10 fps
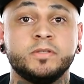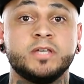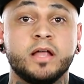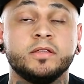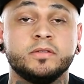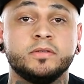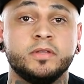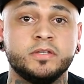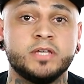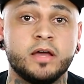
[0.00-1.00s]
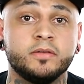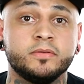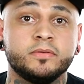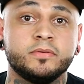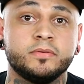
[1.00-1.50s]
The Maybe talent, the, the, the talent's
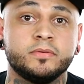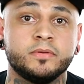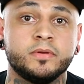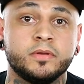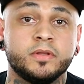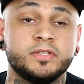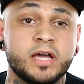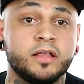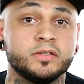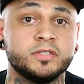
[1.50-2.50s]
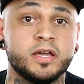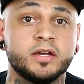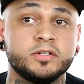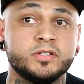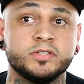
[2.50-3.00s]
talent, not up to par. The talent's
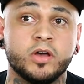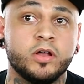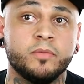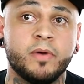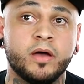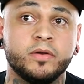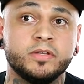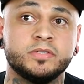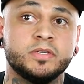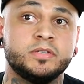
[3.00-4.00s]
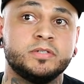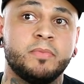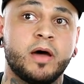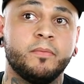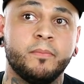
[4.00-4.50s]
there is just all about, it's, it's
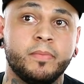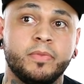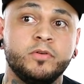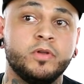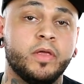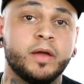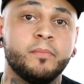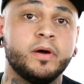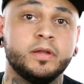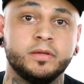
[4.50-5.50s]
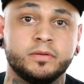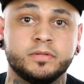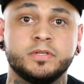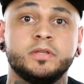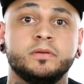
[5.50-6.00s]
about, you know, like money
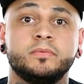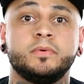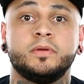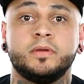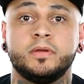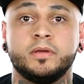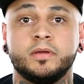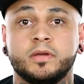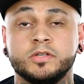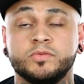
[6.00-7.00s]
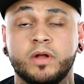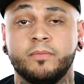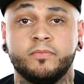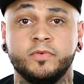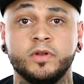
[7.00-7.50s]
to them is what
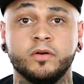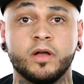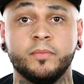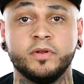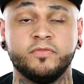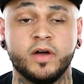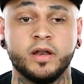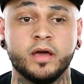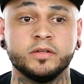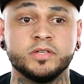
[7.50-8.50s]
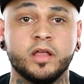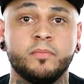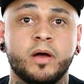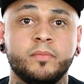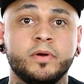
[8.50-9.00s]
I'm, you know, coming to find out. It's all
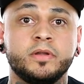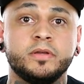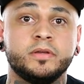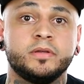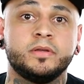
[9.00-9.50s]
about money.